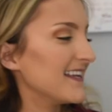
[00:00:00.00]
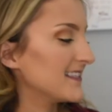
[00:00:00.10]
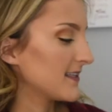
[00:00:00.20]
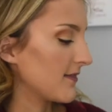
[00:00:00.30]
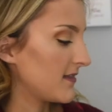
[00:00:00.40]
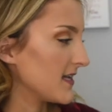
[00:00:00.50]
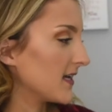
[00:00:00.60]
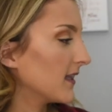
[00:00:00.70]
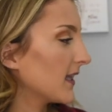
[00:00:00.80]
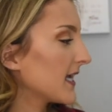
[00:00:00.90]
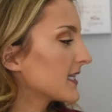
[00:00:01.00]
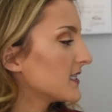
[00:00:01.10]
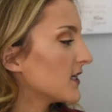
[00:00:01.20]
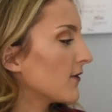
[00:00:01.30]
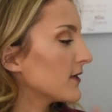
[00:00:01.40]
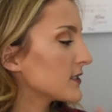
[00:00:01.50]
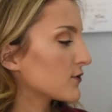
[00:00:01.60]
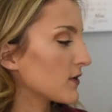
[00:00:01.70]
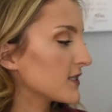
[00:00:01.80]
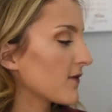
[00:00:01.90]
is the Like to Know It
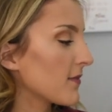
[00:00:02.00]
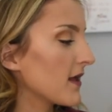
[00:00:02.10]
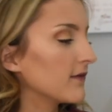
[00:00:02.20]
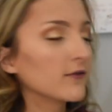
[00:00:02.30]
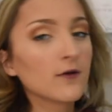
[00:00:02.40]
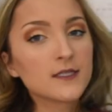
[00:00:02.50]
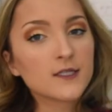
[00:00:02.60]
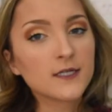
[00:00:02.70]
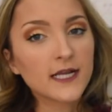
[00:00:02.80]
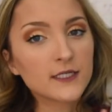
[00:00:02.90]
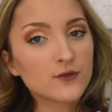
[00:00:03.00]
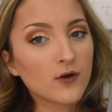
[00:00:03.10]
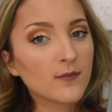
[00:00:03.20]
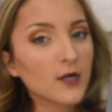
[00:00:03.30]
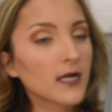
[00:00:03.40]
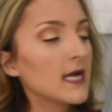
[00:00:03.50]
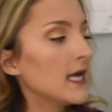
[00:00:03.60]
Stories from the Influencer Next Door book.